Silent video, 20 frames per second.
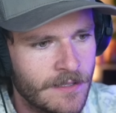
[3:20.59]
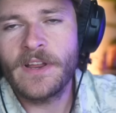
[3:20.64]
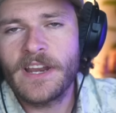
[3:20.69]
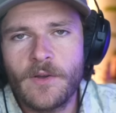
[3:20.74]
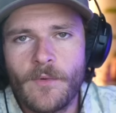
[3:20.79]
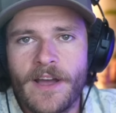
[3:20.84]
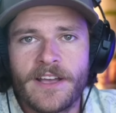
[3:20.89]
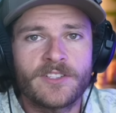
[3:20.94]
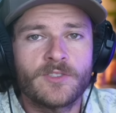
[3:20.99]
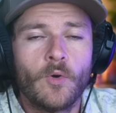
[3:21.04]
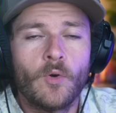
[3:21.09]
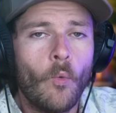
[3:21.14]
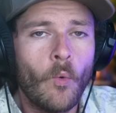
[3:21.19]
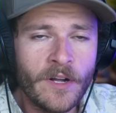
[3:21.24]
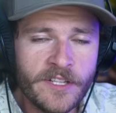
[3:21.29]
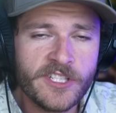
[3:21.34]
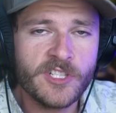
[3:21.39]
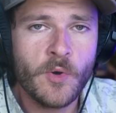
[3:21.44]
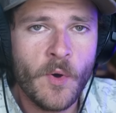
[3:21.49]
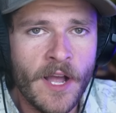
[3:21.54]
So anyways,
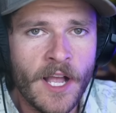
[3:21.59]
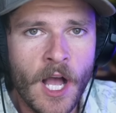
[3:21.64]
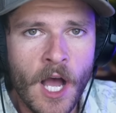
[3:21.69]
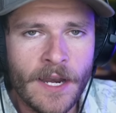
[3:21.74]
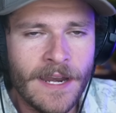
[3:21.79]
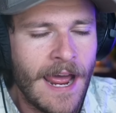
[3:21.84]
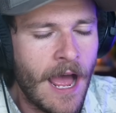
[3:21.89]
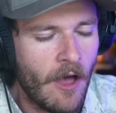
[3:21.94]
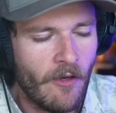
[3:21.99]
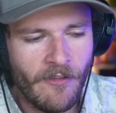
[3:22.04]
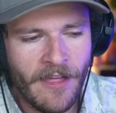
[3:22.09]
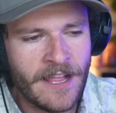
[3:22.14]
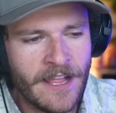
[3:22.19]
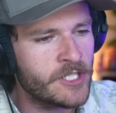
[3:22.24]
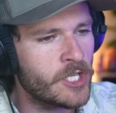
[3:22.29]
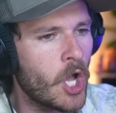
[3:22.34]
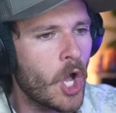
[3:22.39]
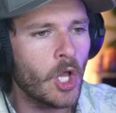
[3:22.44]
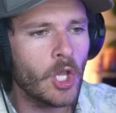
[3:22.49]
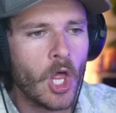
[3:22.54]
what's going on now?
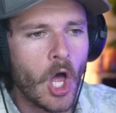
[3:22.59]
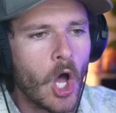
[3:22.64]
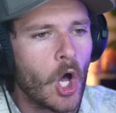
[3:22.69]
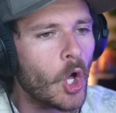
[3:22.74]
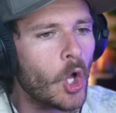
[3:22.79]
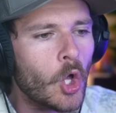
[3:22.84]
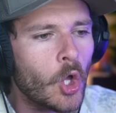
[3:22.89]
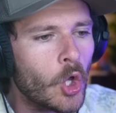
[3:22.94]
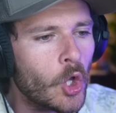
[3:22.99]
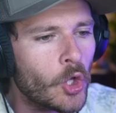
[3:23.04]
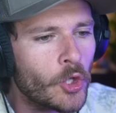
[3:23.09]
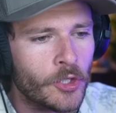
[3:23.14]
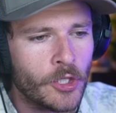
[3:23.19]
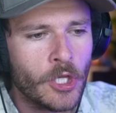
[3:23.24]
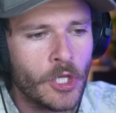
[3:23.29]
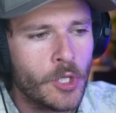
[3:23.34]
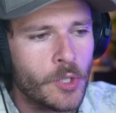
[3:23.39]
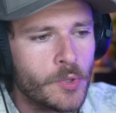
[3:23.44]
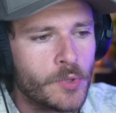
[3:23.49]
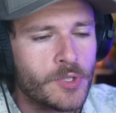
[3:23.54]
That's all old
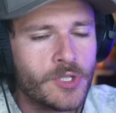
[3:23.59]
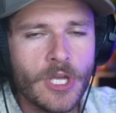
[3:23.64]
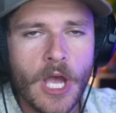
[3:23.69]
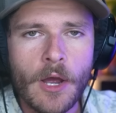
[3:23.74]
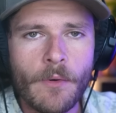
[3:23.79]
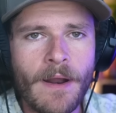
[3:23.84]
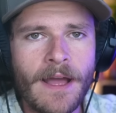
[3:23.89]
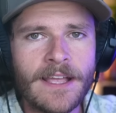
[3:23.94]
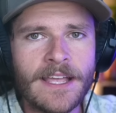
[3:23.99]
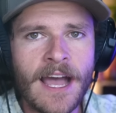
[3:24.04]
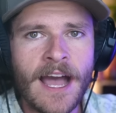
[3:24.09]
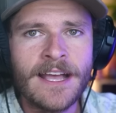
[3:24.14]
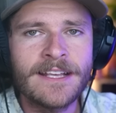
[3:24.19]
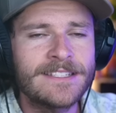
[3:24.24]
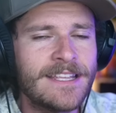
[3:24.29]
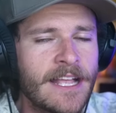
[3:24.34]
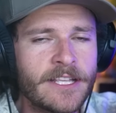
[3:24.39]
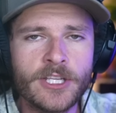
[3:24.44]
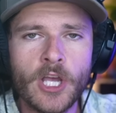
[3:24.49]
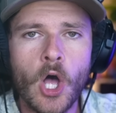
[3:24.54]
news. All right,
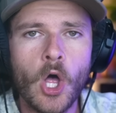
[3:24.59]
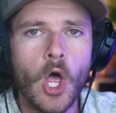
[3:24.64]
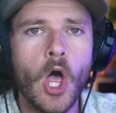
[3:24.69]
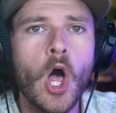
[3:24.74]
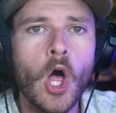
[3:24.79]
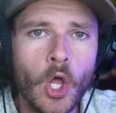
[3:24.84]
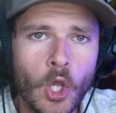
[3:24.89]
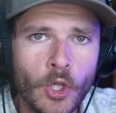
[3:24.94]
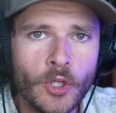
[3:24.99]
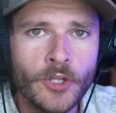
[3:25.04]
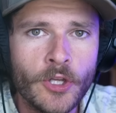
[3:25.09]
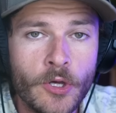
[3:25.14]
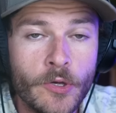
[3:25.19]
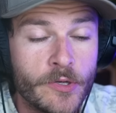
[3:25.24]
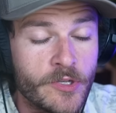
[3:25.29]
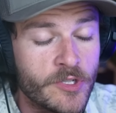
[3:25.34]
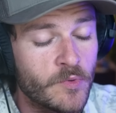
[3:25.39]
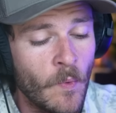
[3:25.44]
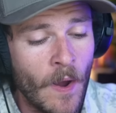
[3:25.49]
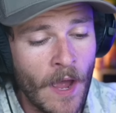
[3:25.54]
guys, that's all old
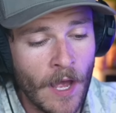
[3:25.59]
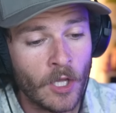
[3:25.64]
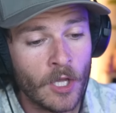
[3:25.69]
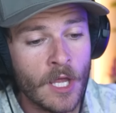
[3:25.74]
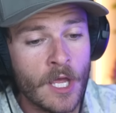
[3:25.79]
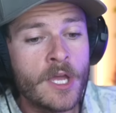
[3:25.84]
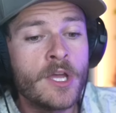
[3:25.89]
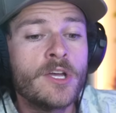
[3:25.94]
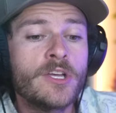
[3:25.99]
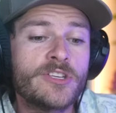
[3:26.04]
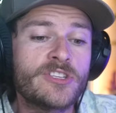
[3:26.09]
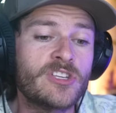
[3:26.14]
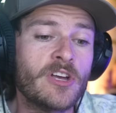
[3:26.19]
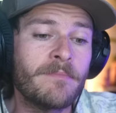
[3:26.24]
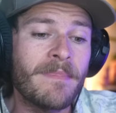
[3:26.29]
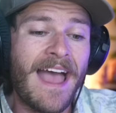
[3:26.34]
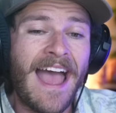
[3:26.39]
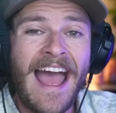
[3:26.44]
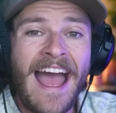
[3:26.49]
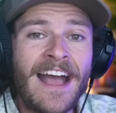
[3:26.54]
news. Well,
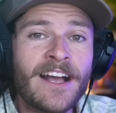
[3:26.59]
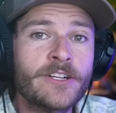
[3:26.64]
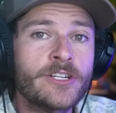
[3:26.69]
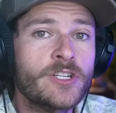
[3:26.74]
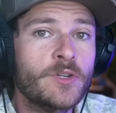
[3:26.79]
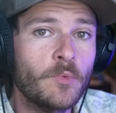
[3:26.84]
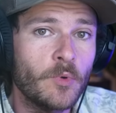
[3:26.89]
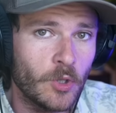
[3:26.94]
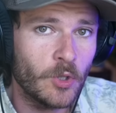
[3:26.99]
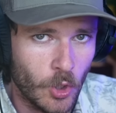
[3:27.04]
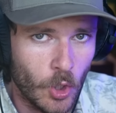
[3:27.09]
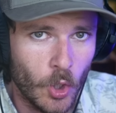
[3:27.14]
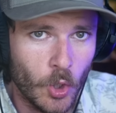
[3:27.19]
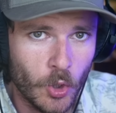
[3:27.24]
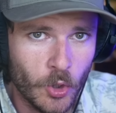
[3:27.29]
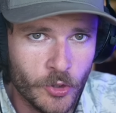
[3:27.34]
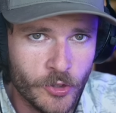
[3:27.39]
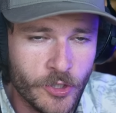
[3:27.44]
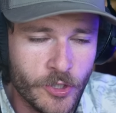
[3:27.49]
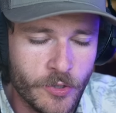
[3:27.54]
some actual
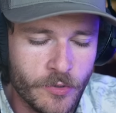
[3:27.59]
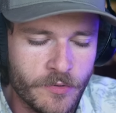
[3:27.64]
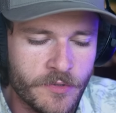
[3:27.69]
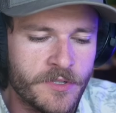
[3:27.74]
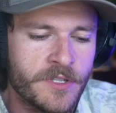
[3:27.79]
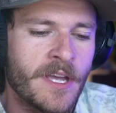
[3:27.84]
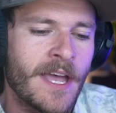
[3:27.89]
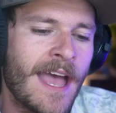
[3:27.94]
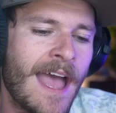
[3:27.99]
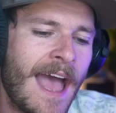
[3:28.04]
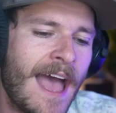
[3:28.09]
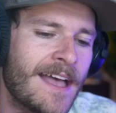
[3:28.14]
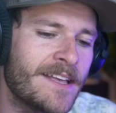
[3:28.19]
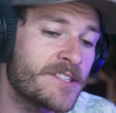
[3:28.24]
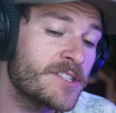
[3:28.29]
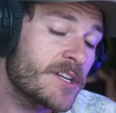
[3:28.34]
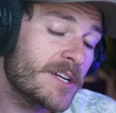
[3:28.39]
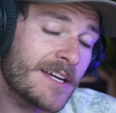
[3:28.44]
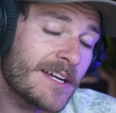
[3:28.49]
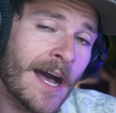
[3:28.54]
old news
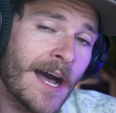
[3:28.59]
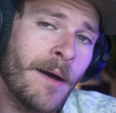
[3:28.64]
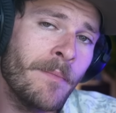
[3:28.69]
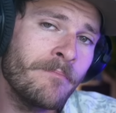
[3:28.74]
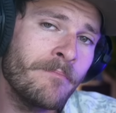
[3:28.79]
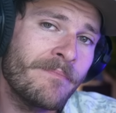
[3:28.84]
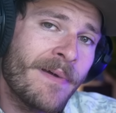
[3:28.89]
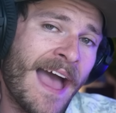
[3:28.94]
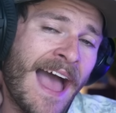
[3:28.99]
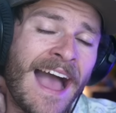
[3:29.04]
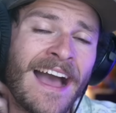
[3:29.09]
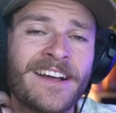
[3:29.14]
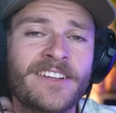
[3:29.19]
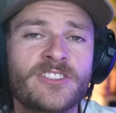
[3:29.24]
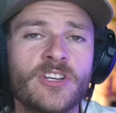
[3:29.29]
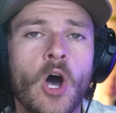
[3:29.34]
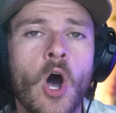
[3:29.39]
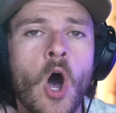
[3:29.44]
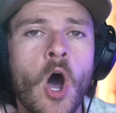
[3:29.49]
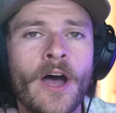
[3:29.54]
has come
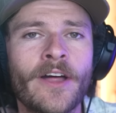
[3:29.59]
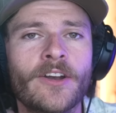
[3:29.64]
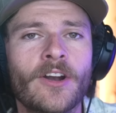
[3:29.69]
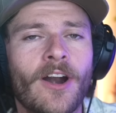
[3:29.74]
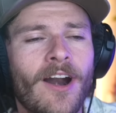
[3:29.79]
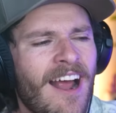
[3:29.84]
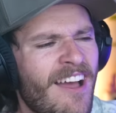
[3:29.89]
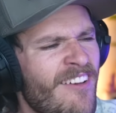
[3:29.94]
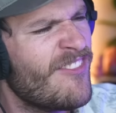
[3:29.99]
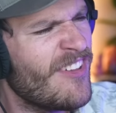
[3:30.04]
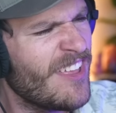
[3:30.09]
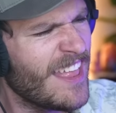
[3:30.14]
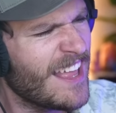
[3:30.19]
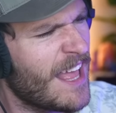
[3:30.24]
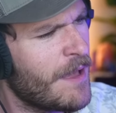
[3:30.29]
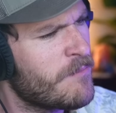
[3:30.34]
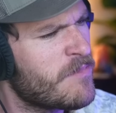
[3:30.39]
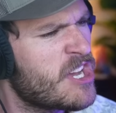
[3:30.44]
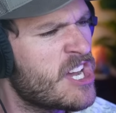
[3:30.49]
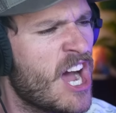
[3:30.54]
back to haunt I feel
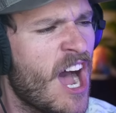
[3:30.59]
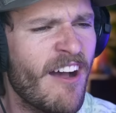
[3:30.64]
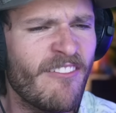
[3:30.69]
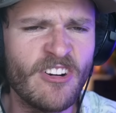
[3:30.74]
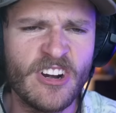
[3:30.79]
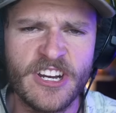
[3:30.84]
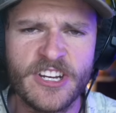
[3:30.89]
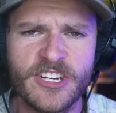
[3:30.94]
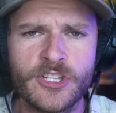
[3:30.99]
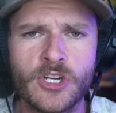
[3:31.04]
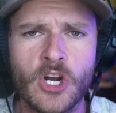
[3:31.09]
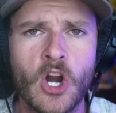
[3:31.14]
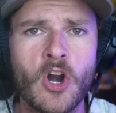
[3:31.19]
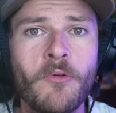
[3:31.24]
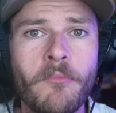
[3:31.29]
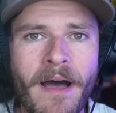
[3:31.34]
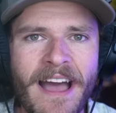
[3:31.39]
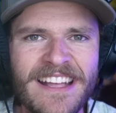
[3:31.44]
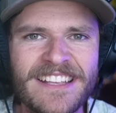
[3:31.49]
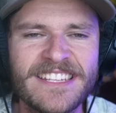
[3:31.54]
like I'm covered in
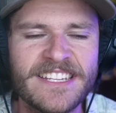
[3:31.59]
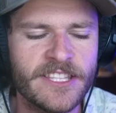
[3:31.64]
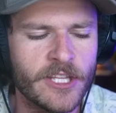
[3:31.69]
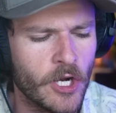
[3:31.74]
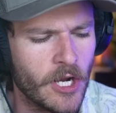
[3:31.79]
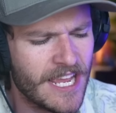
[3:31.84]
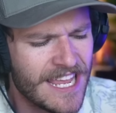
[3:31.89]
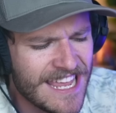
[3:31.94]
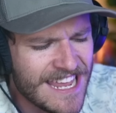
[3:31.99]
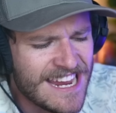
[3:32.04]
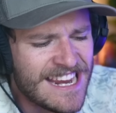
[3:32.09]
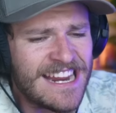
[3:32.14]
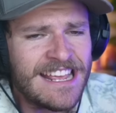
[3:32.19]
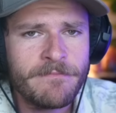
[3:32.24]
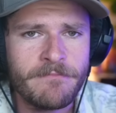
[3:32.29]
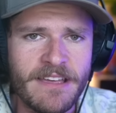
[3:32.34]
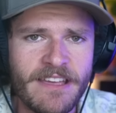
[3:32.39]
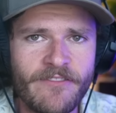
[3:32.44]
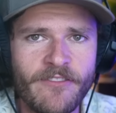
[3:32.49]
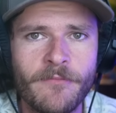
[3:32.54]
termites and they're
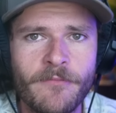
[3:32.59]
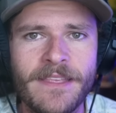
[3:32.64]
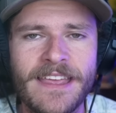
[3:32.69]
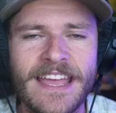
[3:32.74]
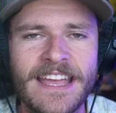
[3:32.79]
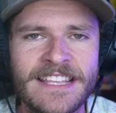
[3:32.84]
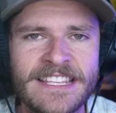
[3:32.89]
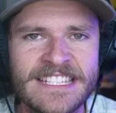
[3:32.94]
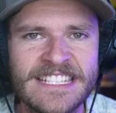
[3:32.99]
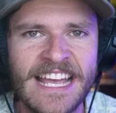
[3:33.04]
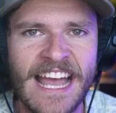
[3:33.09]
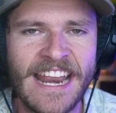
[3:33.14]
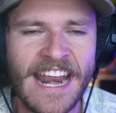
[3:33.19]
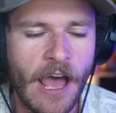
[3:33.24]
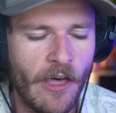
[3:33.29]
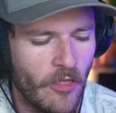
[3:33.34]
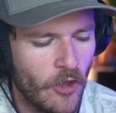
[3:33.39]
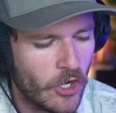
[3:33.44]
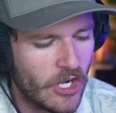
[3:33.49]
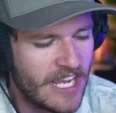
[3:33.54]
eating me from the inside
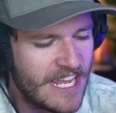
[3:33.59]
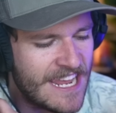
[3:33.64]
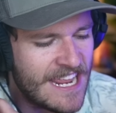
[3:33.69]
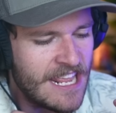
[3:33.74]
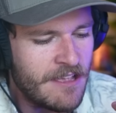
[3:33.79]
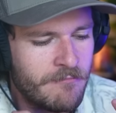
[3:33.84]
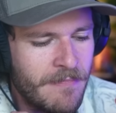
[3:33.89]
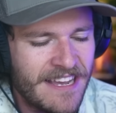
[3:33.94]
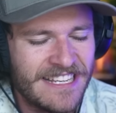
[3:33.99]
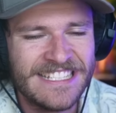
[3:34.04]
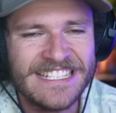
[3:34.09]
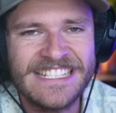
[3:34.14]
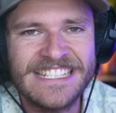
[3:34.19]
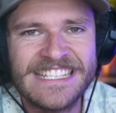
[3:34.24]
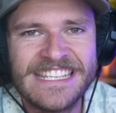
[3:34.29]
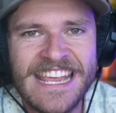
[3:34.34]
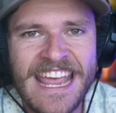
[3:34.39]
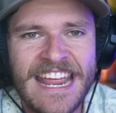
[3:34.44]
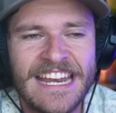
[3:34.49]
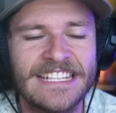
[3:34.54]
out. They're eating my
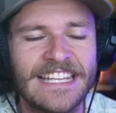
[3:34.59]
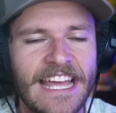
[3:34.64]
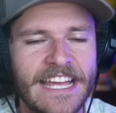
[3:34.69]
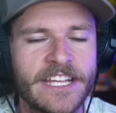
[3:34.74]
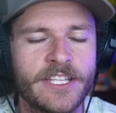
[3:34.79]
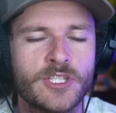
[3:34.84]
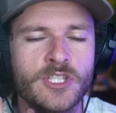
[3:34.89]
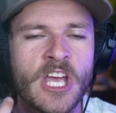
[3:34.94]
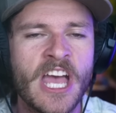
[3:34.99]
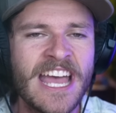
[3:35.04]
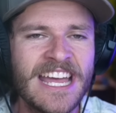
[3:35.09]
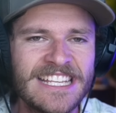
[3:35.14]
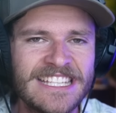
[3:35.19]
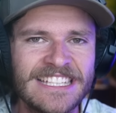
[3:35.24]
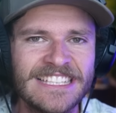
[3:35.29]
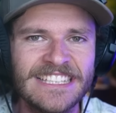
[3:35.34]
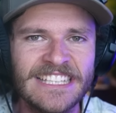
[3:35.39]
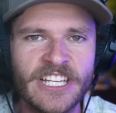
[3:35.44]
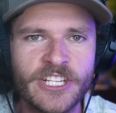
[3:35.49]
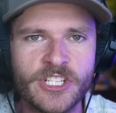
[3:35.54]
skin like it's
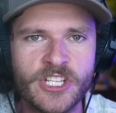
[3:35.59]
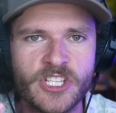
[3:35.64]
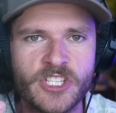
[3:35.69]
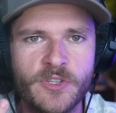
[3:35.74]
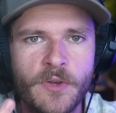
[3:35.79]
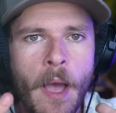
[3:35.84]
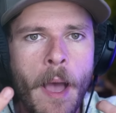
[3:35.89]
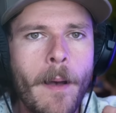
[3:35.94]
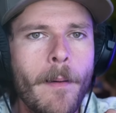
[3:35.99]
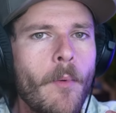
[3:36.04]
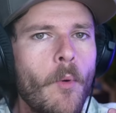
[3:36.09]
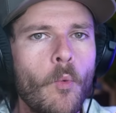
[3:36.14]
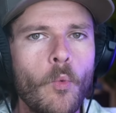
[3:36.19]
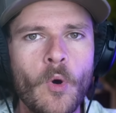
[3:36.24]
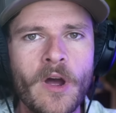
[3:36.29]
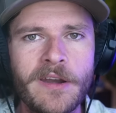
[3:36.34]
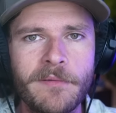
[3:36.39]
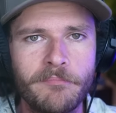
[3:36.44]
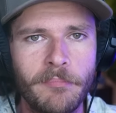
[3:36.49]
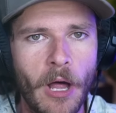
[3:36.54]
delicious
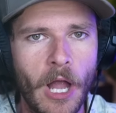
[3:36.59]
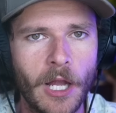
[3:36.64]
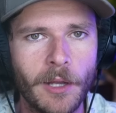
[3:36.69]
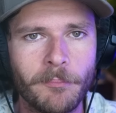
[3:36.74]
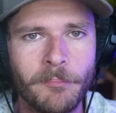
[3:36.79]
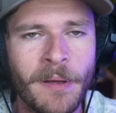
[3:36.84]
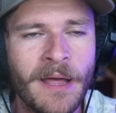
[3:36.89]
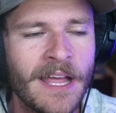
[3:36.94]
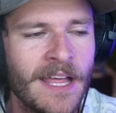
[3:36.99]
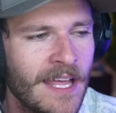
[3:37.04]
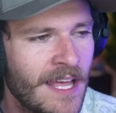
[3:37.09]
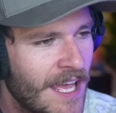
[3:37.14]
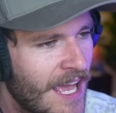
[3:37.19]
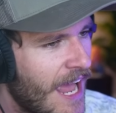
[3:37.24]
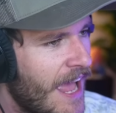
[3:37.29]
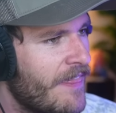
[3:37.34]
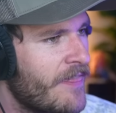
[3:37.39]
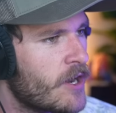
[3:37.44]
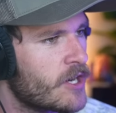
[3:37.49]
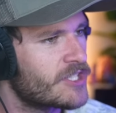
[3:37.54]
wood pulp
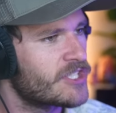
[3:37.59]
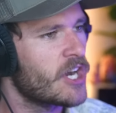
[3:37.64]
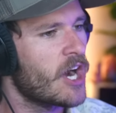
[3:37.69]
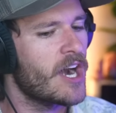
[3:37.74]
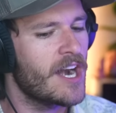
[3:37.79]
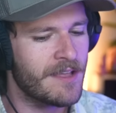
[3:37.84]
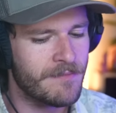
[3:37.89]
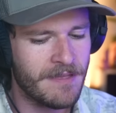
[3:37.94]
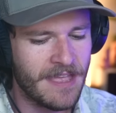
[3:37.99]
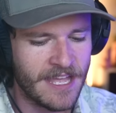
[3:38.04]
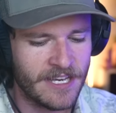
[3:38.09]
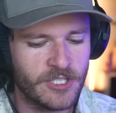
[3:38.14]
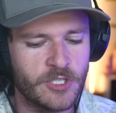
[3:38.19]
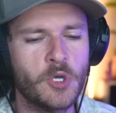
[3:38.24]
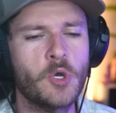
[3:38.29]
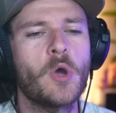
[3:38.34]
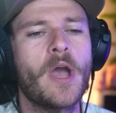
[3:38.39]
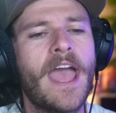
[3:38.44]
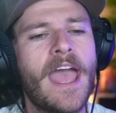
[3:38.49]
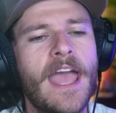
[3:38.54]
and they're turning me
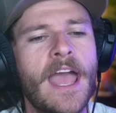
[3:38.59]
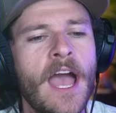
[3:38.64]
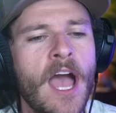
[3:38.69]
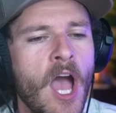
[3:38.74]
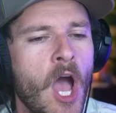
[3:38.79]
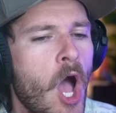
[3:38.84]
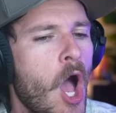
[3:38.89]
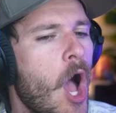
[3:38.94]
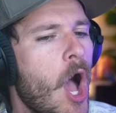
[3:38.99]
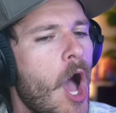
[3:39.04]
into a